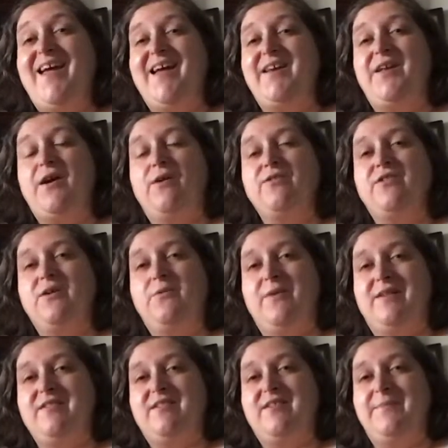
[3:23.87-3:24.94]
and he also
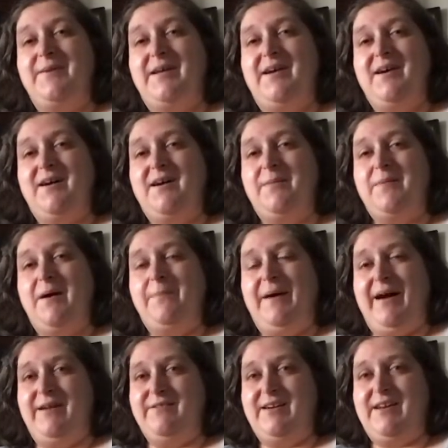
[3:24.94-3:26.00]
wants to become
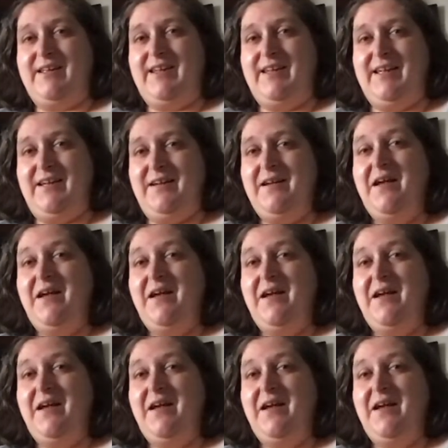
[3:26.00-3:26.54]
a pirate king.